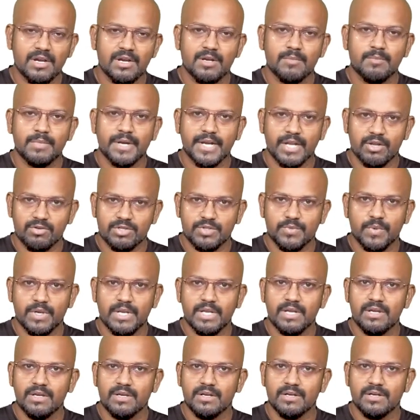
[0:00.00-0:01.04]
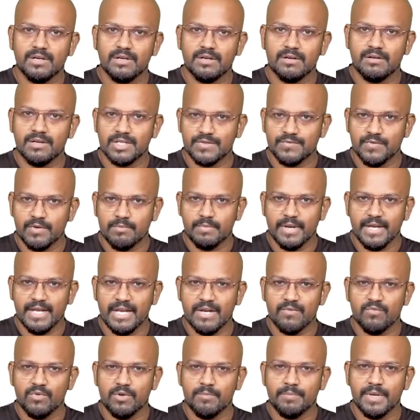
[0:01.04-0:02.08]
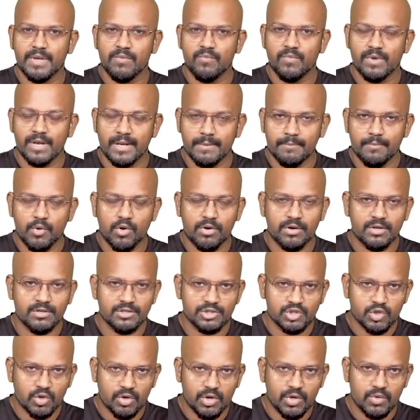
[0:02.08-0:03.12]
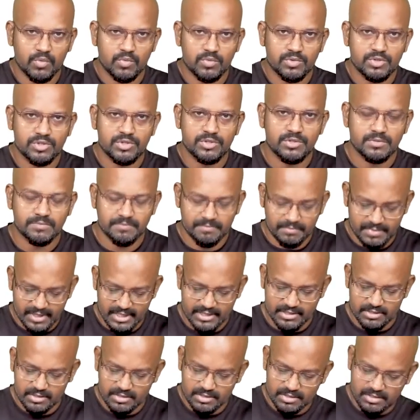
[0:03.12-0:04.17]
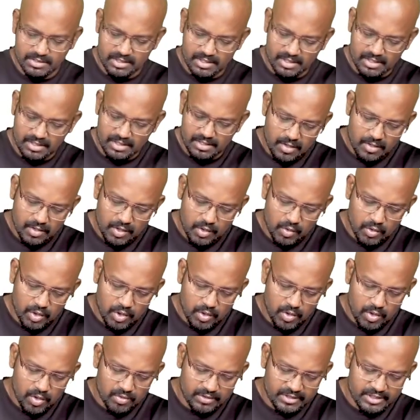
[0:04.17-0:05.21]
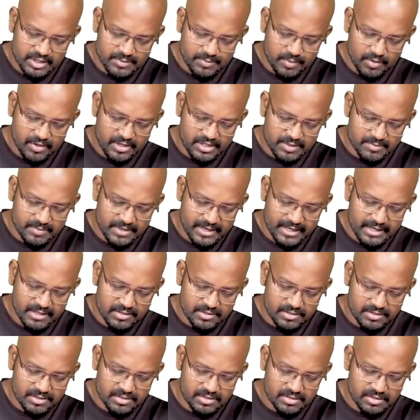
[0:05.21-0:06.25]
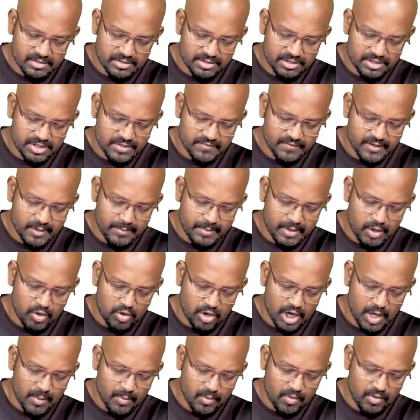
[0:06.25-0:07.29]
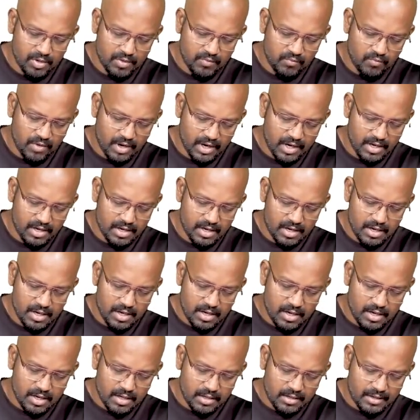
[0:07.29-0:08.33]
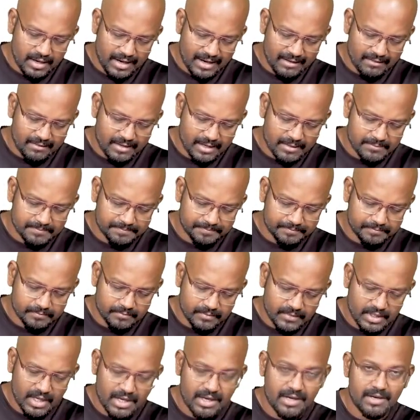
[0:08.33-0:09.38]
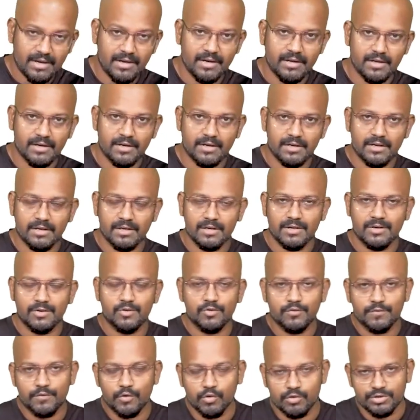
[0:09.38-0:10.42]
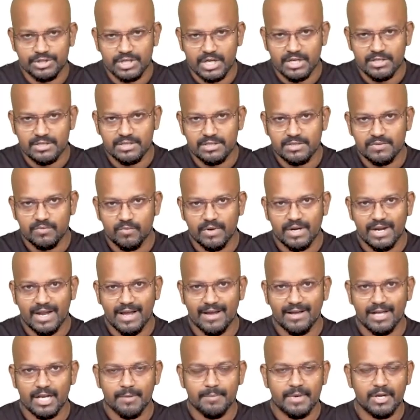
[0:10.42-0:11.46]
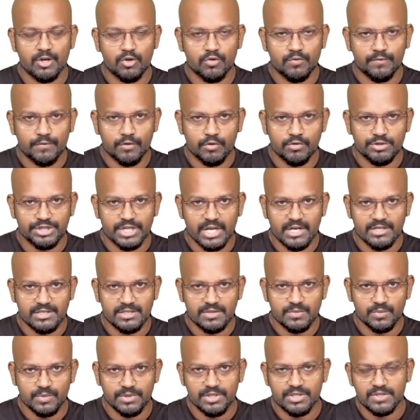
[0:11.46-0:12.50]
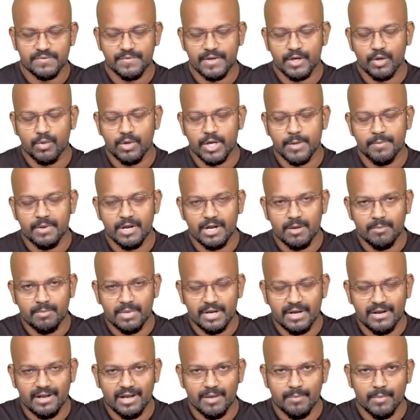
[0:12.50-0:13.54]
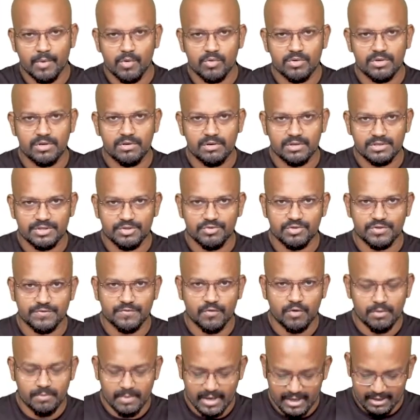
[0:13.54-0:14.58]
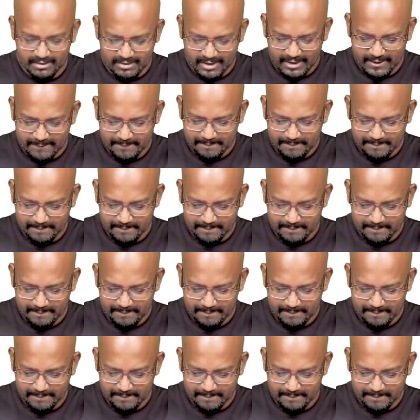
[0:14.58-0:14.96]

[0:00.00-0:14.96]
But usually, drugs for migraine would be one important short notes. Please note down all these points, my dears. Just we'll be talking about one diagram and two flowcharts. One diagram and two flowcharts. With this, we're going to be completing about drugs used for migraine.